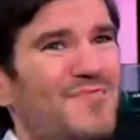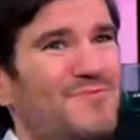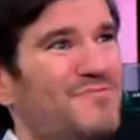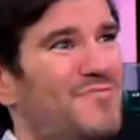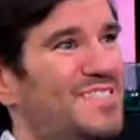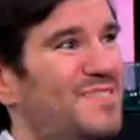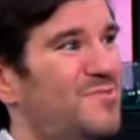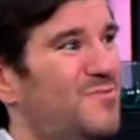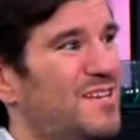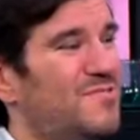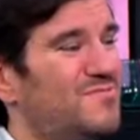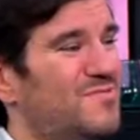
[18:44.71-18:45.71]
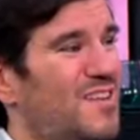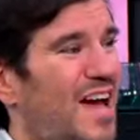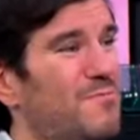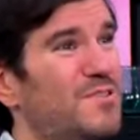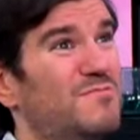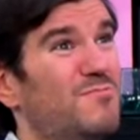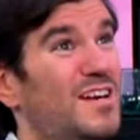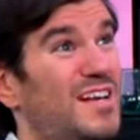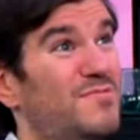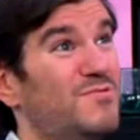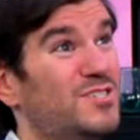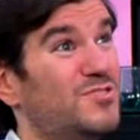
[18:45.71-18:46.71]
wouldn't want someone who I wouldn't want
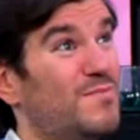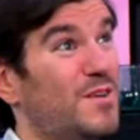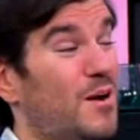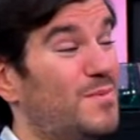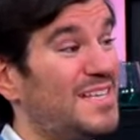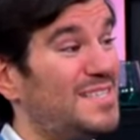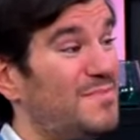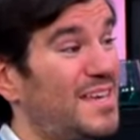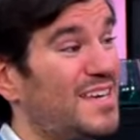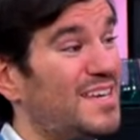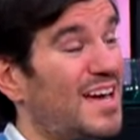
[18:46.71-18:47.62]
anyone to drive my car besides me.